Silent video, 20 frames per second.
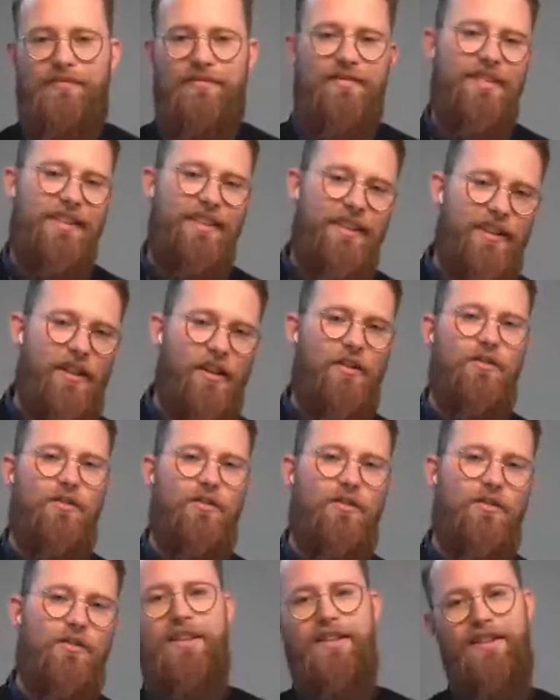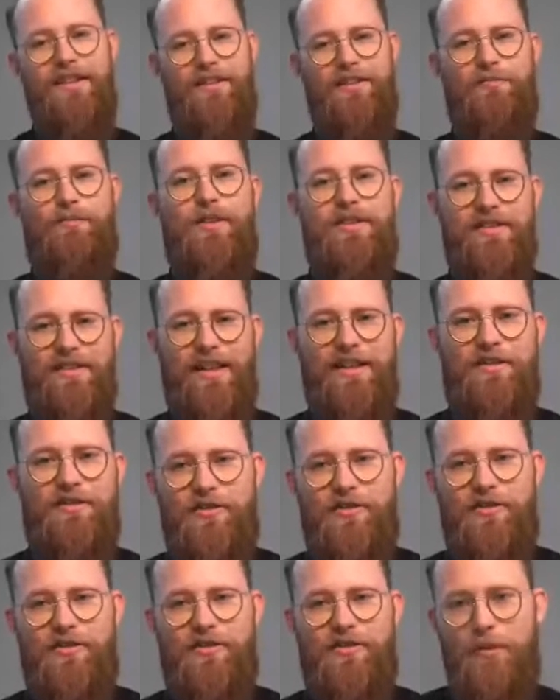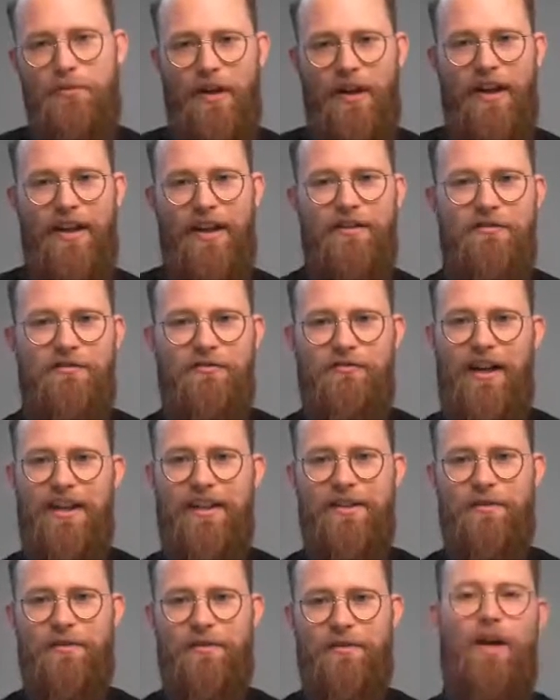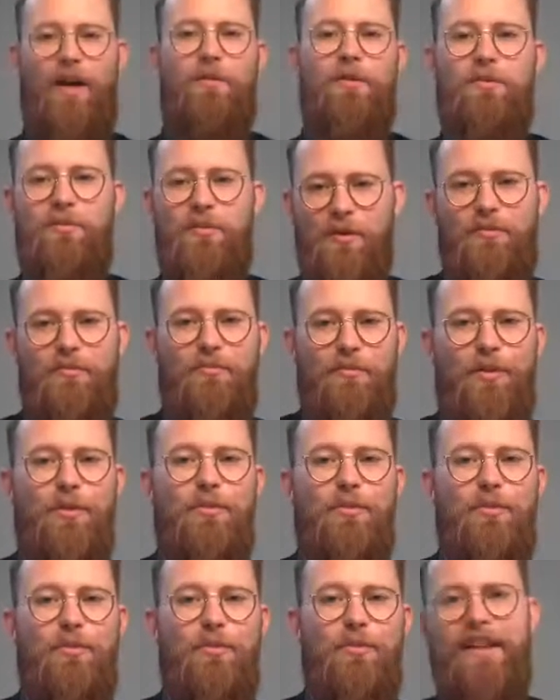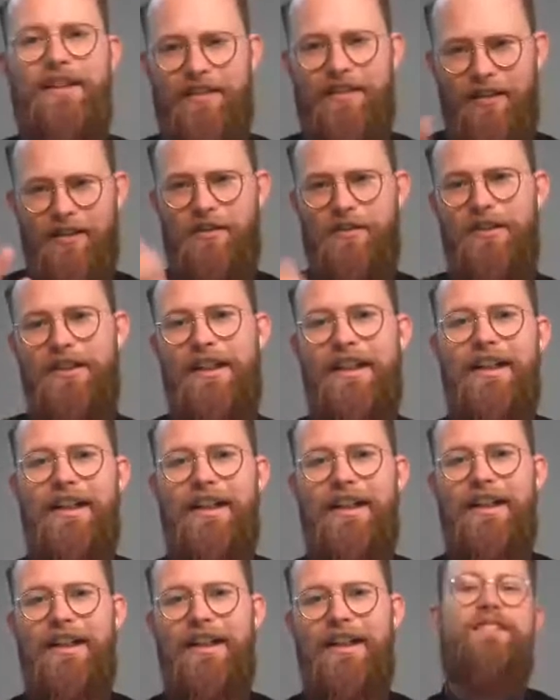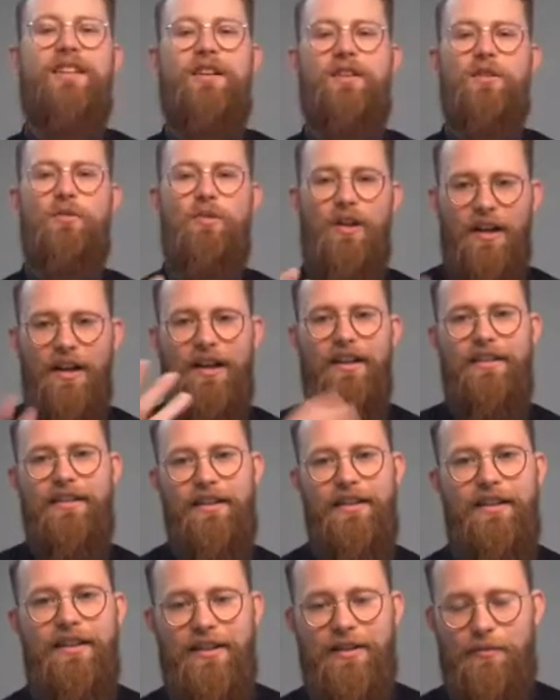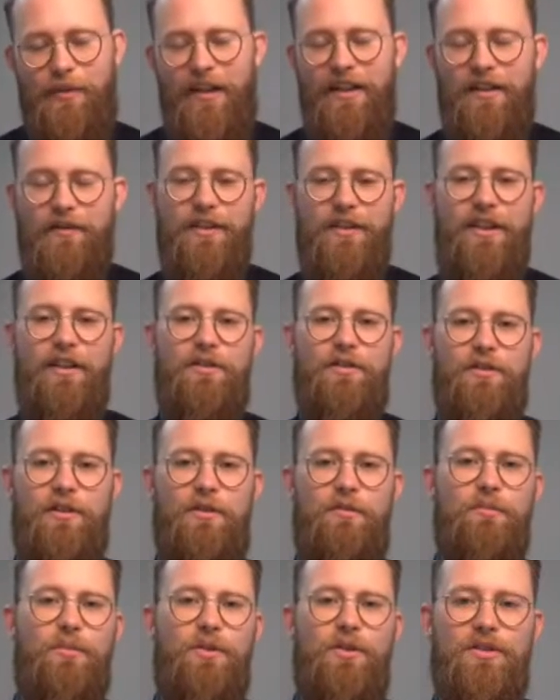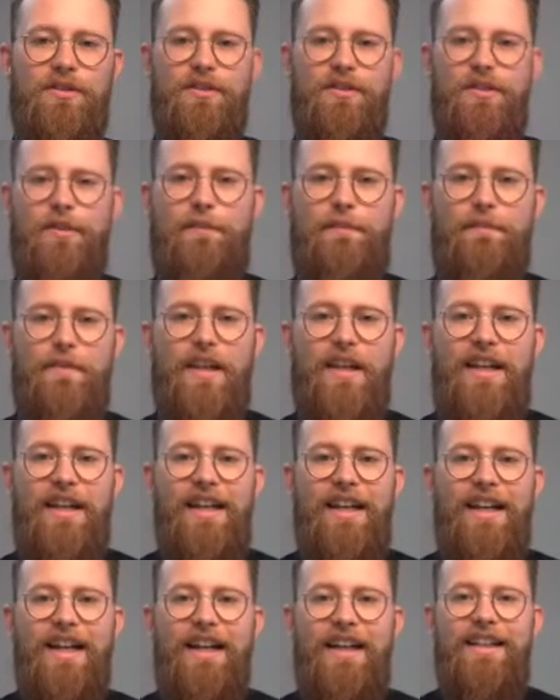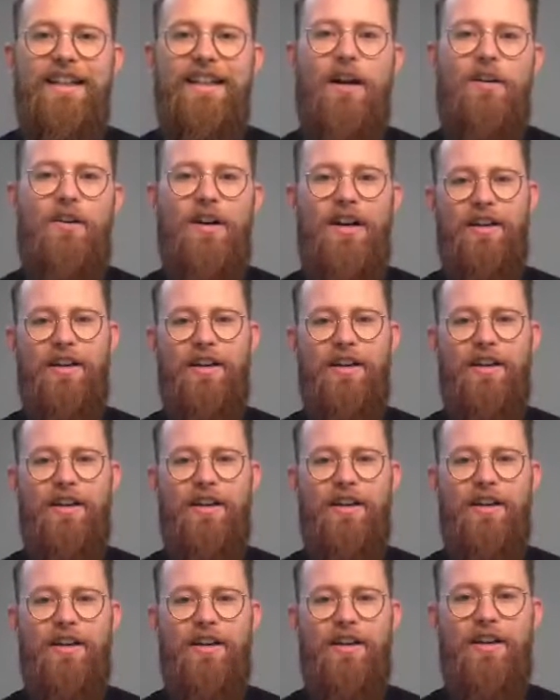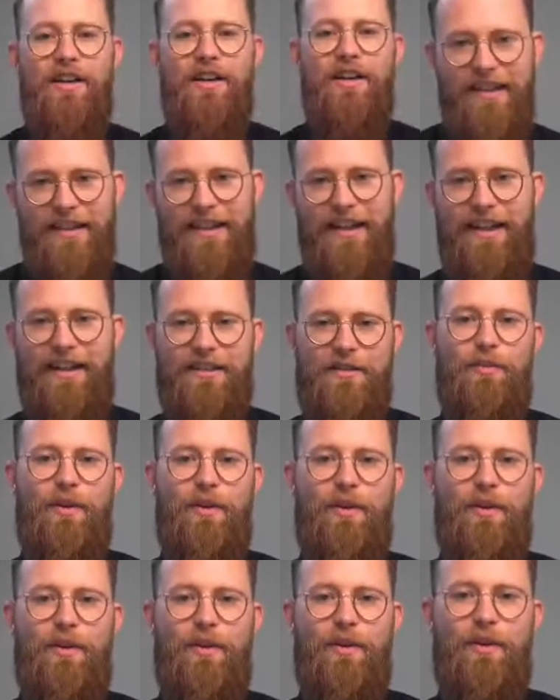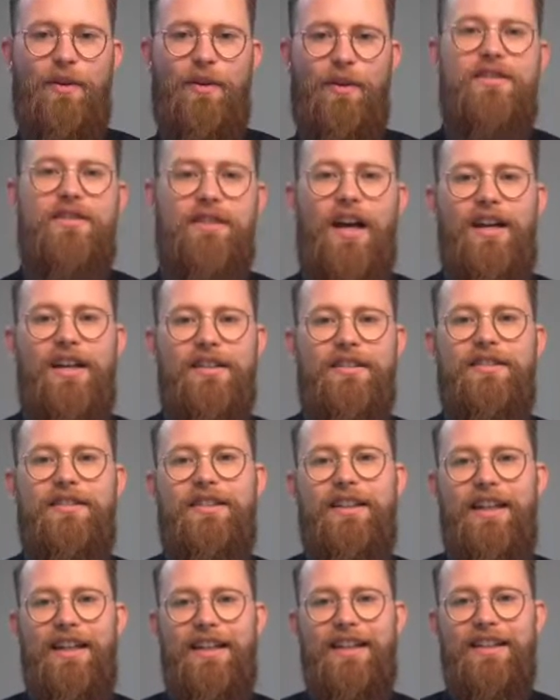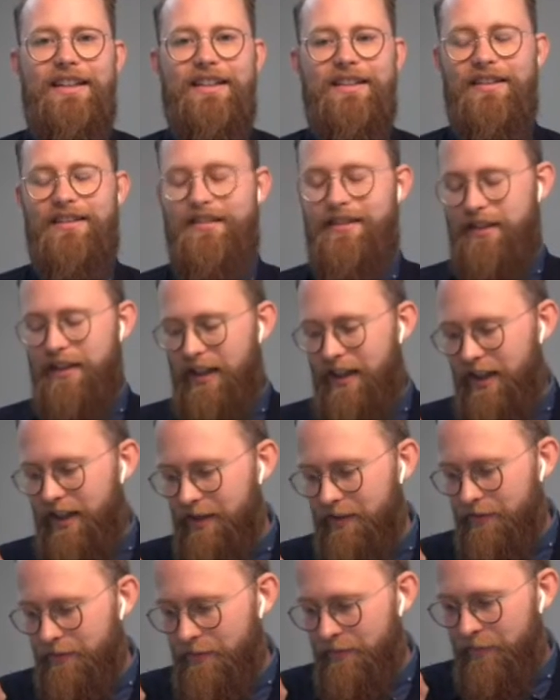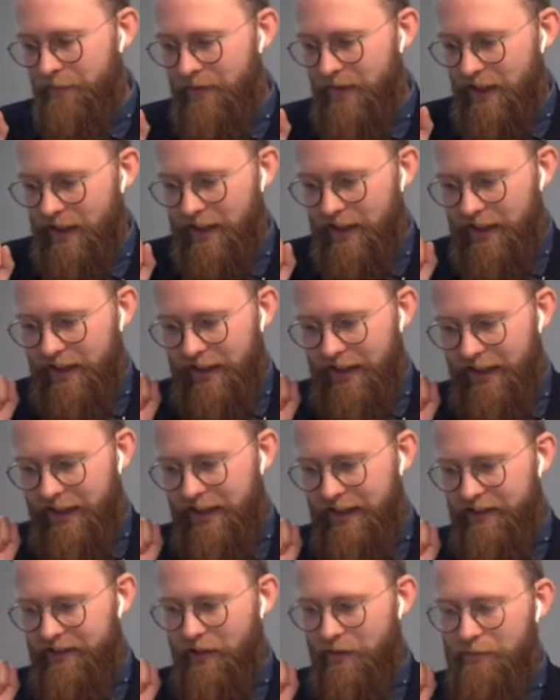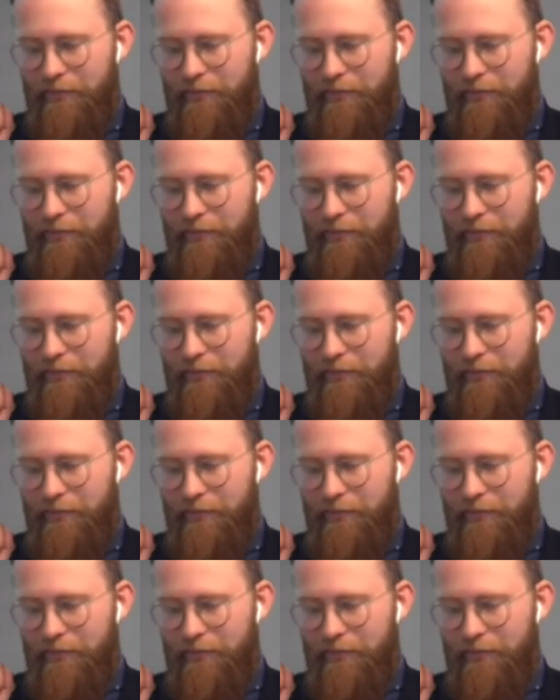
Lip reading: you know, maybe this presentation shouldn't be by random spammer, but by me. So let me tell you why I think explainer videos are important. Now, the main thing that explainer video does is it